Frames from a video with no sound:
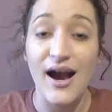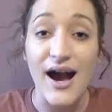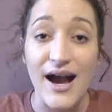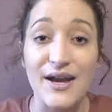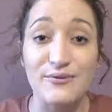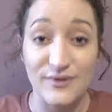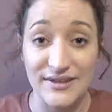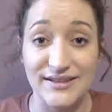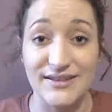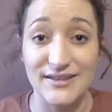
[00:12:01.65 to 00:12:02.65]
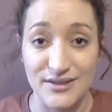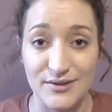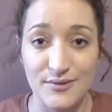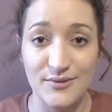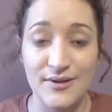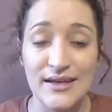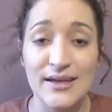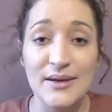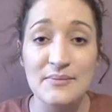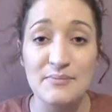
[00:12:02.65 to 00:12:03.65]
I really do.
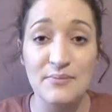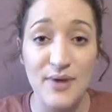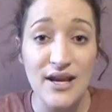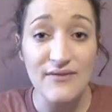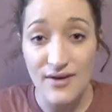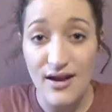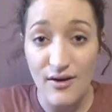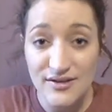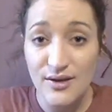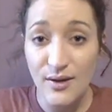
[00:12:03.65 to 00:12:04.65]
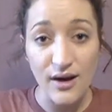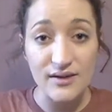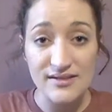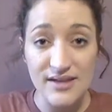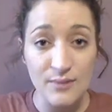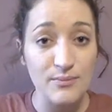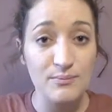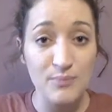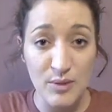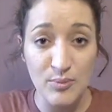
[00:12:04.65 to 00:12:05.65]
But I've also heard
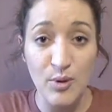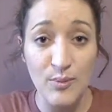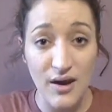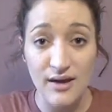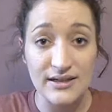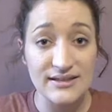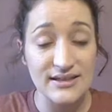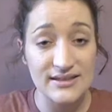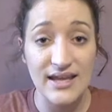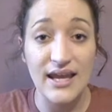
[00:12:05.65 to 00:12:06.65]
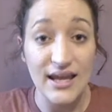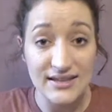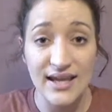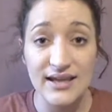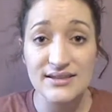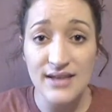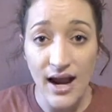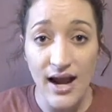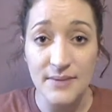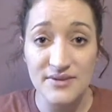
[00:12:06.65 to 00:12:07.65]
some people be honest and say it takes
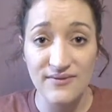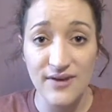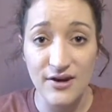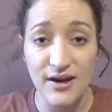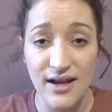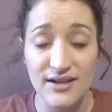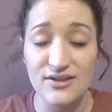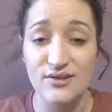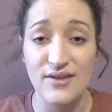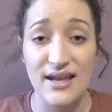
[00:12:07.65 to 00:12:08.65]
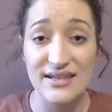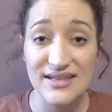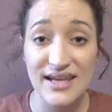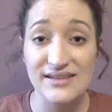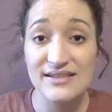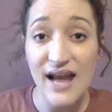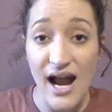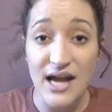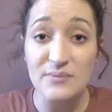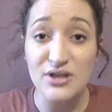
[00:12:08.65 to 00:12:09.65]
time to figure out how to do that. It takes
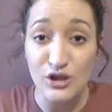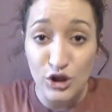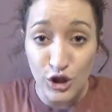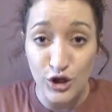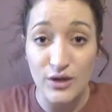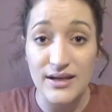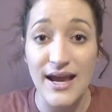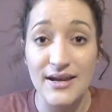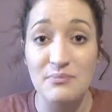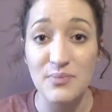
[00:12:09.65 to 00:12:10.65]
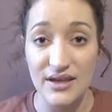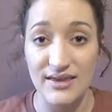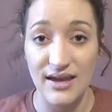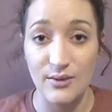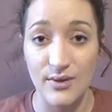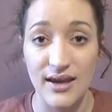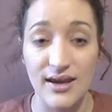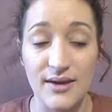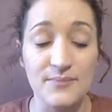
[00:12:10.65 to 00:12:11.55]
time to learn how to be that way.